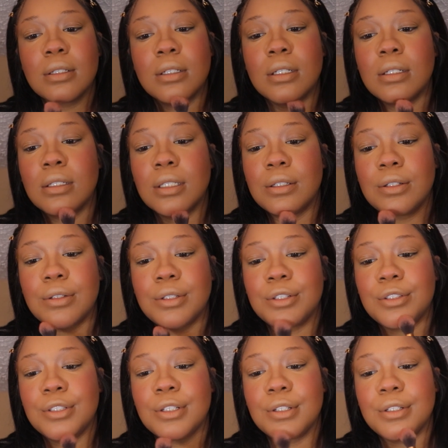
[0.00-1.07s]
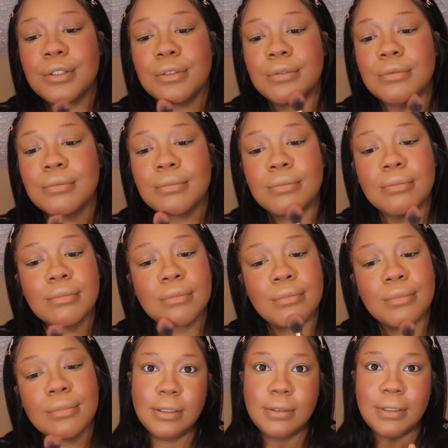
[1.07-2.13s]
and a little on your chin.
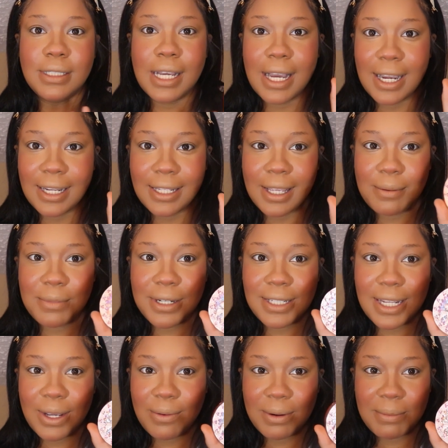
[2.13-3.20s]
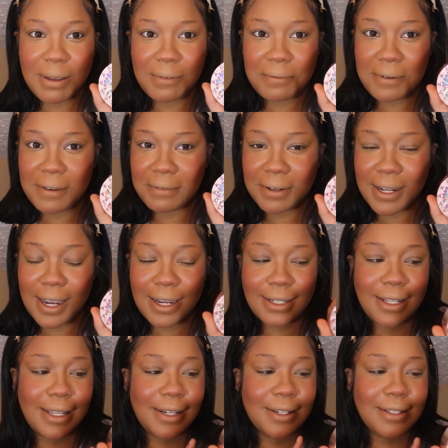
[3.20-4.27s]
To highlight, I'm going to take one of my favorite
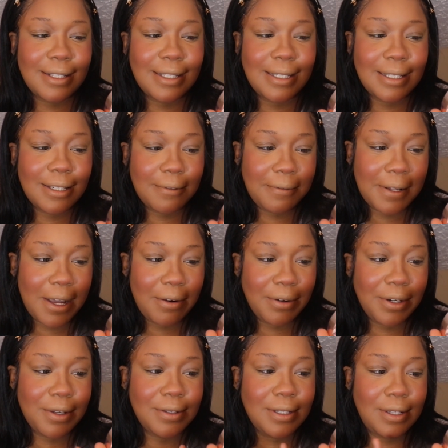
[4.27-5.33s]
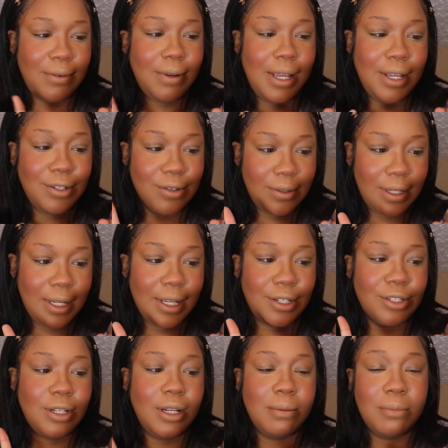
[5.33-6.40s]
highlighters. This is the Flower Nose Little Angel
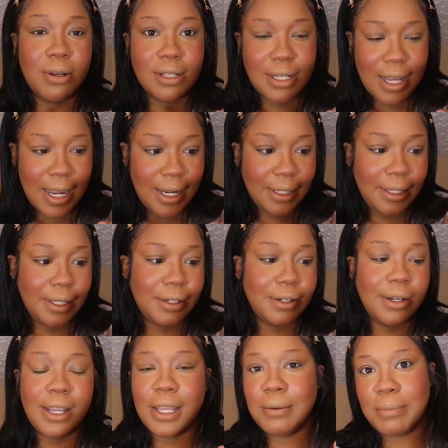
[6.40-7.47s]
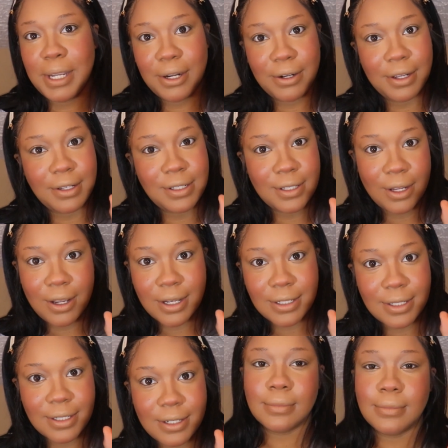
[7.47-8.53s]
Collection Emboss Highlighter in Paradise
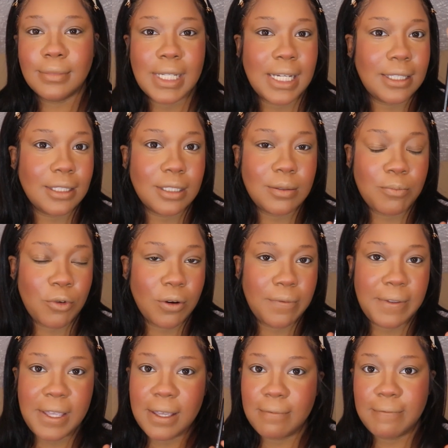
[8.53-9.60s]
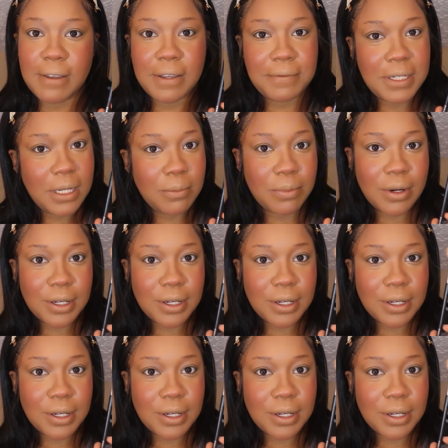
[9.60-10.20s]
Lost. Take this Morphe M510